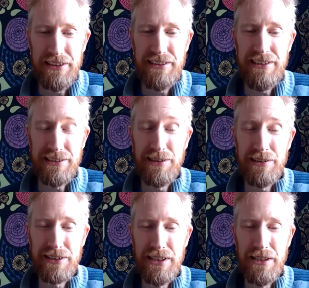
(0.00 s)
it's
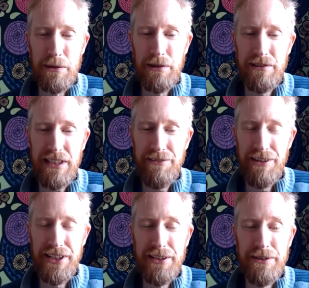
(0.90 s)
also,
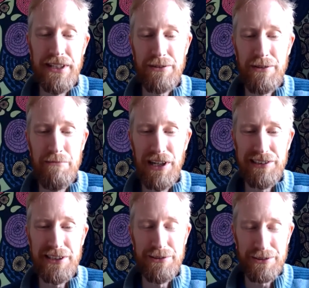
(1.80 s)
even though the
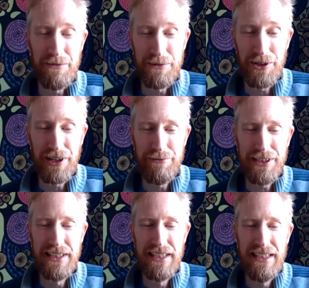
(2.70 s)
criminals use
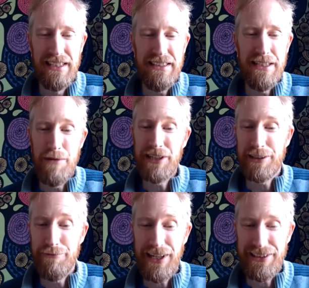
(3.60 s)
cryptography, the best
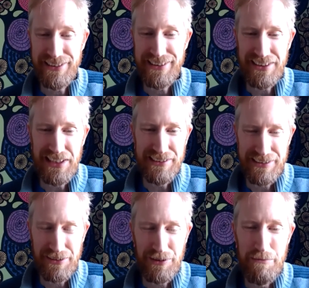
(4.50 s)
defense against the
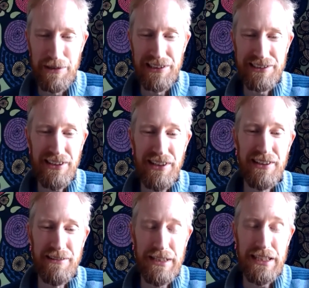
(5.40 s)
criminals
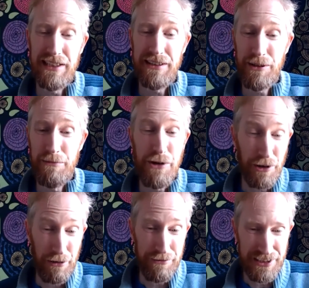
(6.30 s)
are
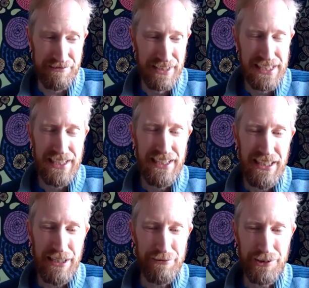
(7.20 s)
cryptography.
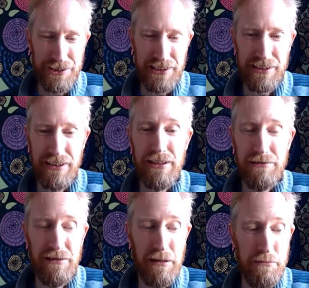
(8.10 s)
And of course, it's a
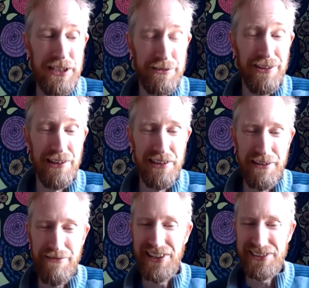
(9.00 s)
peaceful
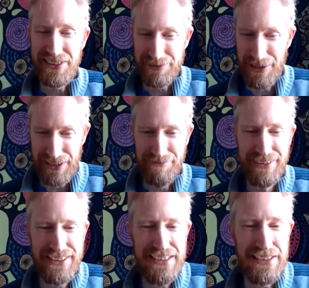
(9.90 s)
defense as well,
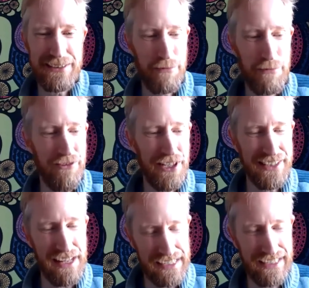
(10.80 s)
just
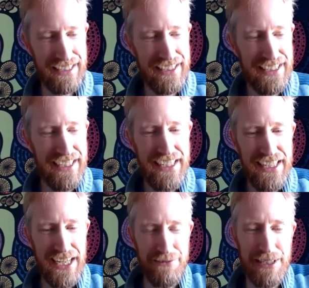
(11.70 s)
preventing
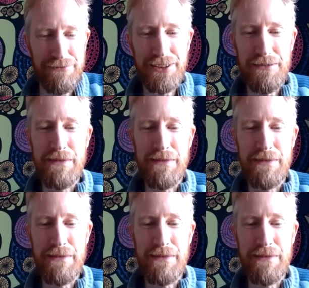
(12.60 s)
anyone from